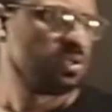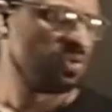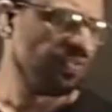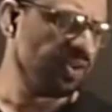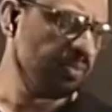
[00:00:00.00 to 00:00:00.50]

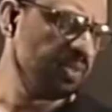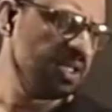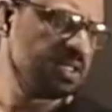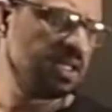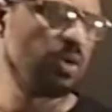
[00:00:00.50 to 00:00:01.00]
So from
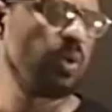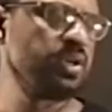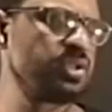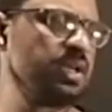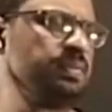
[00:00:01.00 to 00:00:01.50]
this
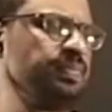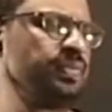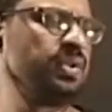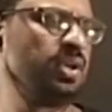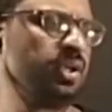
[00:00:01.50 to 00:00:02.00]
equation
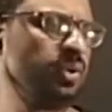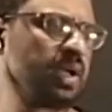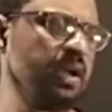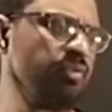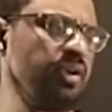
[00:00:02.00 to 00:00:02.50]
you
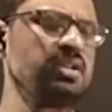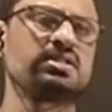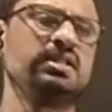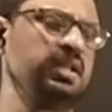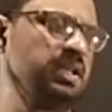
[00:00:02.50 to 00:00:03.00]
can
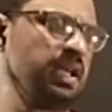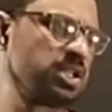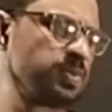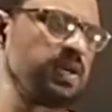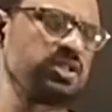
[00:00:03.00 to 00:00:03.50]
reach the
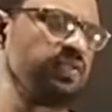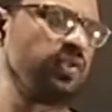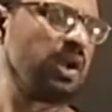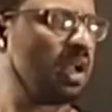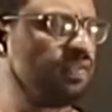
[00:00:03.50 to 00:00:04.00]
expression
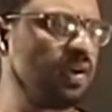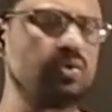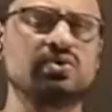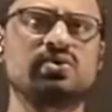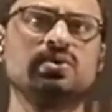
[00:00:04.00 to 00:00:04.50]
for alpha
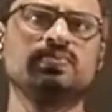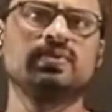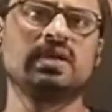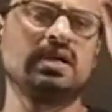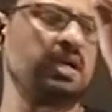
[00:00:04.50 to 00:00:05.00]
also.
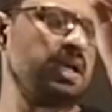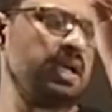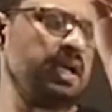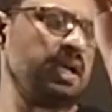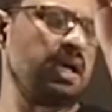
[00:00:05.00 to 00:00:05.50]

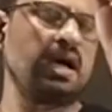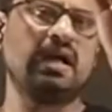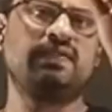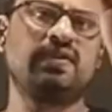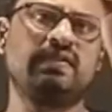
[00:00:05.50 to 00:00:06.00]

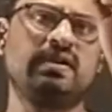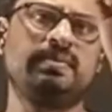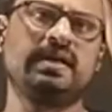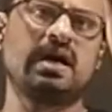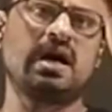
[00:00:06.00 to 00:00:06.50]
Alpha
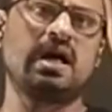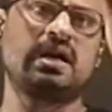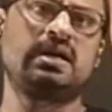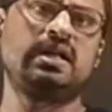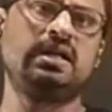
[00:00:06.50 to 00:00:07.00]
will be
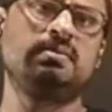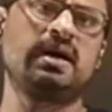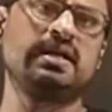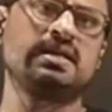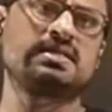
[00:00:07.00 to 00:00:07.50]
RT
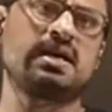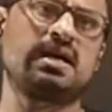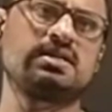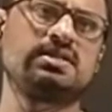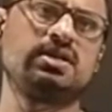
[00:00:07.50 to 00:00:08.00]
minus
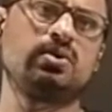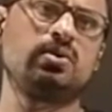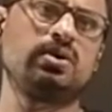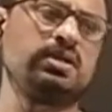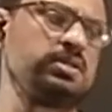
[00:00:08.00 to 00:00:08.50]

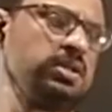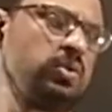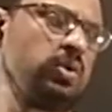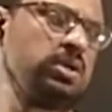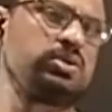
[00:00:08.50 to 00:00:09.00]
R0 is
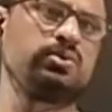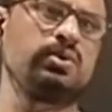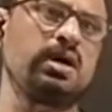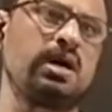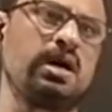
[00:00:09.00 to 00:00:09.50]
equal
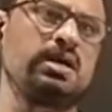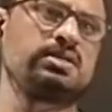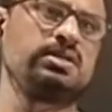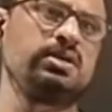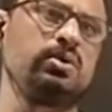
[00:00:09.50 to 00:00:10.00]
to
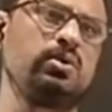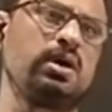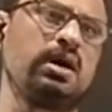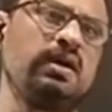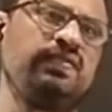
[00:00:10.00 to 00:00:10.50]

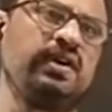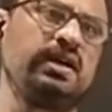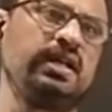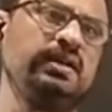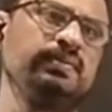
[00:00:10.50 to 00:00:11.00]
R0
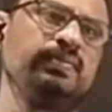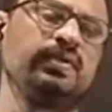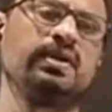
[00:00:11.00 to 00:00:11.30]
alpha T.